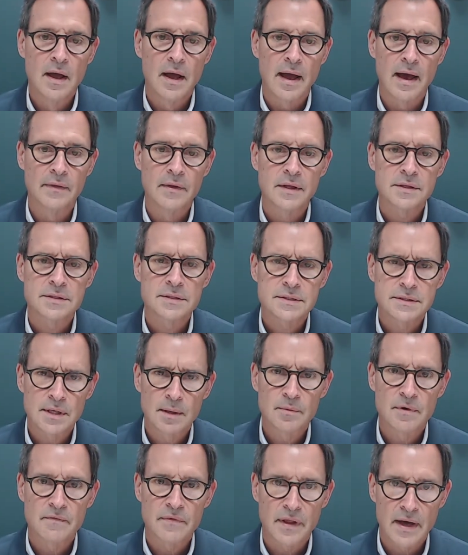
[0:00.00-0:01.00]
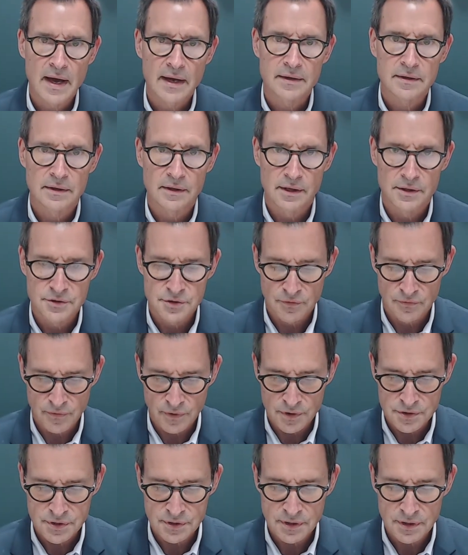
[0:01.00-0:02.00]
and that some of that
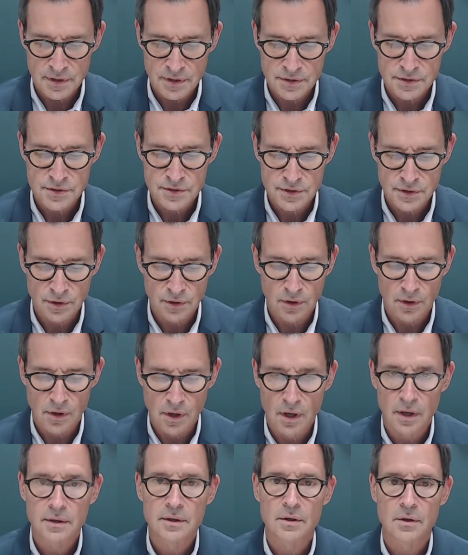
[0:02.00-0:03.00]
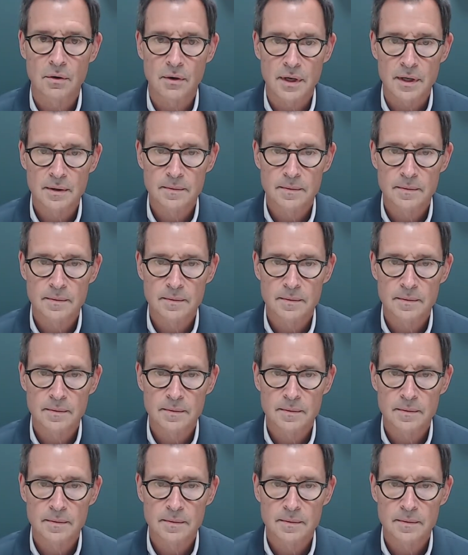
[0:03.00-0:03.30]
controversy is still ongoing.